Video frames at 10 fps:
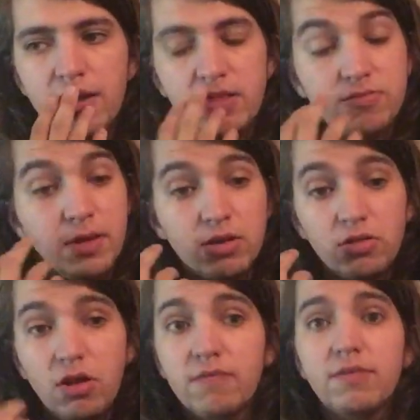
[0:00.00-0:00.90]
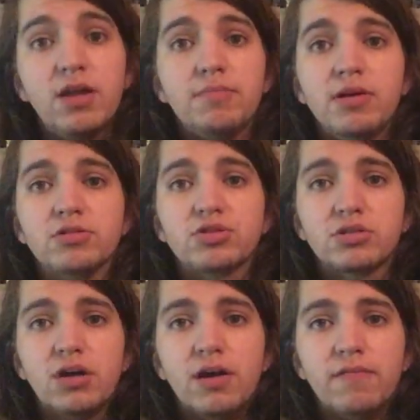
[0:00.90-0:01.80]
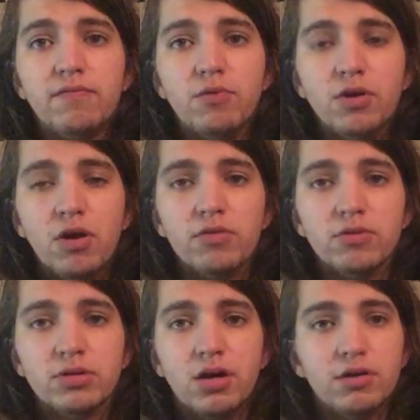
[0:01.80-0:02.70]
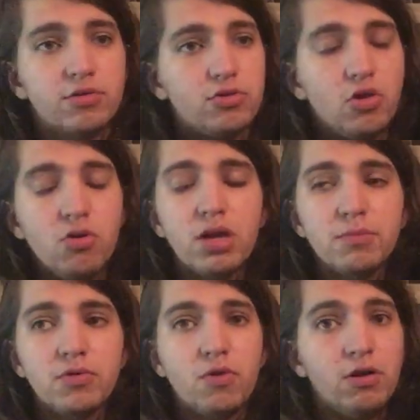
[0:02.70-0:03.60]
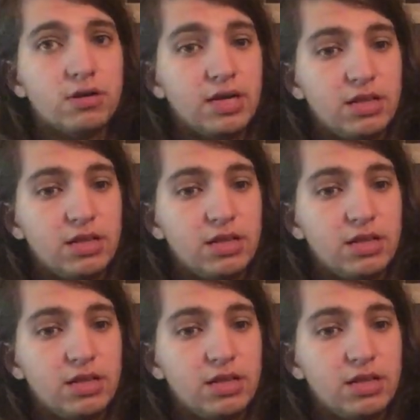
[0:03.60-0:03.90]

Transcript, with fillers: He's made a lot of nightmare stuff with Gnaw Their Tongues. Don't get me wrong.